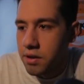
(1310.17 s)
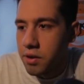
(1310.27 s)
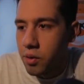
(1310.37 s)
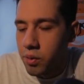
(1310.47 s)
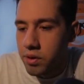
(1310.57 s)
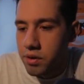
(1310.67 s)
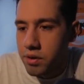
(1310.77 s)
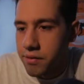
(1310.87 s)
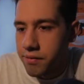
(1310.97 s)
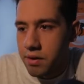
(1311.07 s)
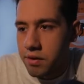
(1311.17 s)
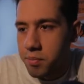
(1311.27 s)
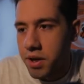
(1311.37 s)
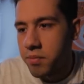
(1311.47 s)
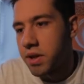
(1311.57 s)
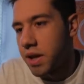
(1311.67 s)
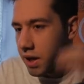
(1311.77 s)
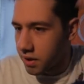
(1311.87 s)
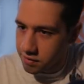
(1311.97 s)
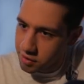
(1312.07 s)
the order. So he's played
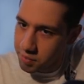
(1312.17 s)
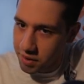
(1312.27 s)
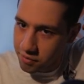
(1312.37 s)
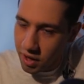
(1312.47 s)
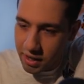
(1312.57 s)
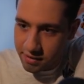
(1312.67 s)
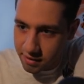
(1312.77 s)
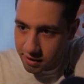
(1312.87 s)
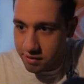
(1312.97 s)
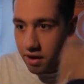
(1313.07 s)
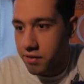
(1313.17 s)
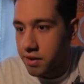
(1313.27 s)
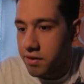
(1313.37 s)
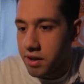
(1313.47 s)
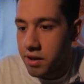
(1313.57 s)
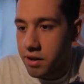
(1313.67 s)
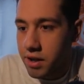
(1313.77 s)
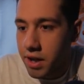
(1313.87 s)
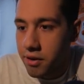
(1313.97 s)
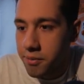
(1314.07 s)
Redea. So he's playing for Anses, obviously, here
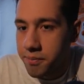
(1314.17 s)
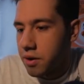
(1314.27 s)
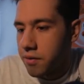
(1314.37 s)
now.